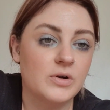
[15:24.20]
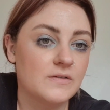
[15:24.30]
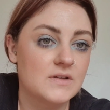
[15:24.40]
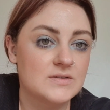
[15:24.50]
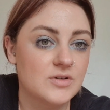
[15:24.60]
one
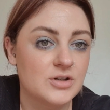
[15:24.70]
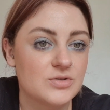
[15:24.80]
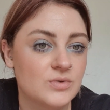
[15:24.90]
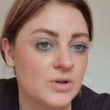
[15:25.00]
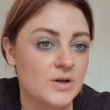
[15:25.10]
of these
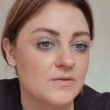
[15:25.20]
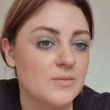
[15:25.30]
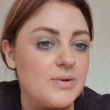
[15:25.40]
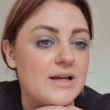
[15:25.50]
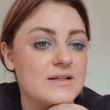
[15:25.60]
videos all over the
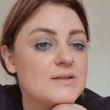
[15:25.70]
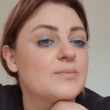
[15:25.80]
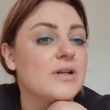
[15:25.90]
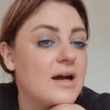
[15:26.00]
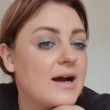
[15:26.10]
place,
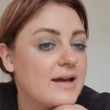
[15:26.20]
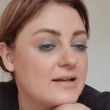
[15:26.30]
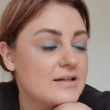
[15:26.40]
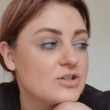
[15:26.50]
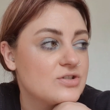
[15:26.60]
but I
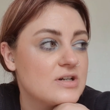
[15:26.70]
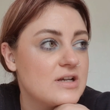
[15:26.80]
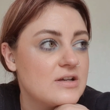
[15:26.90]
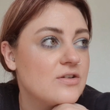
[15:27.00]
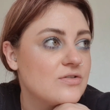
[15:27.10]

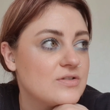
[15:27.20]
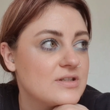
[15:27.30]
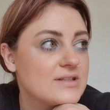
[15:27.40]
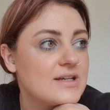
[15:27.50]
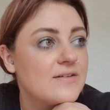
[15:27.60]
literally use
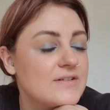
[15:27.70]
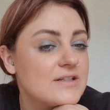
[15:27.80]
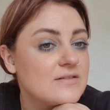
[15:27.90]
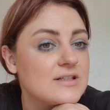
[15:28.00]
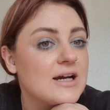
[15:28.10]
this every
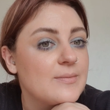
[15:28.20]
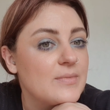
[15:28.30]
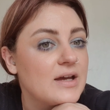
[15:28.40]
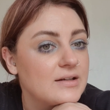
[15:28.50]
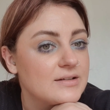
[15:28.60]
single time
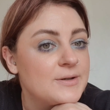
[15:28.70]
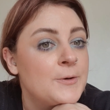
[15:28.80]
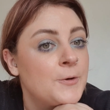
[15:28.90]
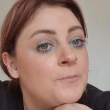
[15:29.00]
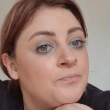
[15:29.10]
and
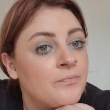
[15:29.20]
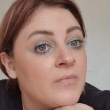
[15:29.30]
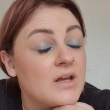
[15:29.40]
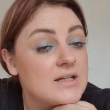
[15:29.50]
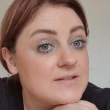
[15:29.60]

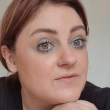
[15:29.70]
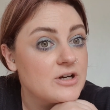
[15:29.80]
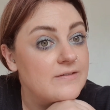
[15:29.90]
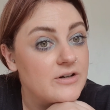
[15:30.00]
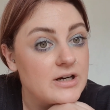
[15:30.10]
it's
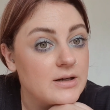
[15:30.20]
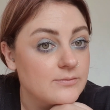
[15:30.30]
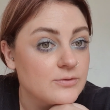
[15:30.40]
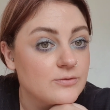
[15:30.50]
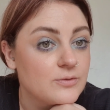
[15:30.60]
very, very
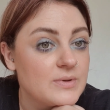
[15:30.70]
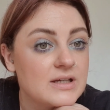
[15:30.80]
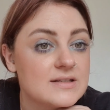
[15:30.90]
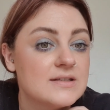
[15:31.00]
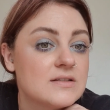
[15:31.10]
helpful for me.
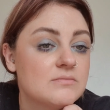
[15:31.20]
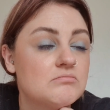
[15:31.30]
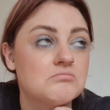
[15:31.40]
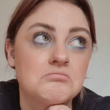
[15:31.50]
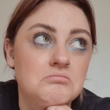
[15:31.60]
It's
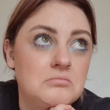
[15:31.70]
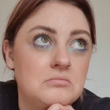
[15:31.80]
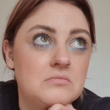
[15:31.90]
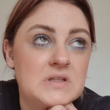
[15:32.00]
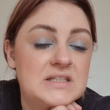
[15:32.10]

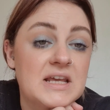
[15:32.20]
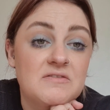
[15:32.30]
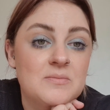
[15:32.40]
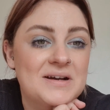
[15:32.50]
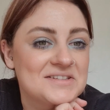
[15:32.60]

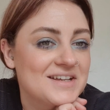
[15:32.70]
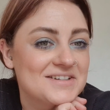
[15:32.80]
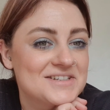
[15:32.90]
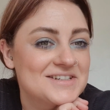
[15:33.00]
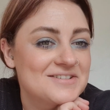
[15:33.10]
saved my
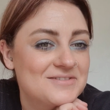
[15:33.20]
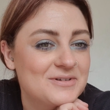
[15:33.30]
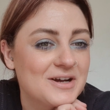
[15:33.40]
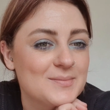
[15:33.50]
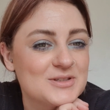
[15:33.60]
sanity
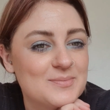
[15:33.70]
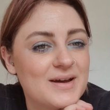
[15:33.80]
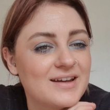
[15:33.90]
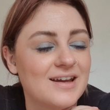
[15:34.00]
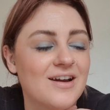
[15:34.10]
when it comes to
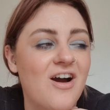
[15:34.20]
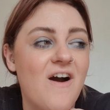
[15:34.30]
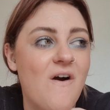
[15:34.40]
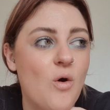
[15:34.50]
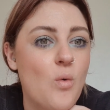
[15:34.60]
packing
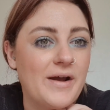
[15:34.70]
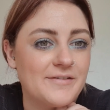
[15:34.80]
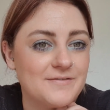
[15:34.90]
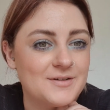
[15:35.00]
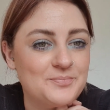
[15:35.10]
quite
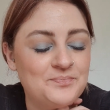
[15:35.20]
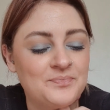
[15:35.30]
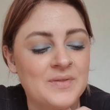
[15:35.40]
often.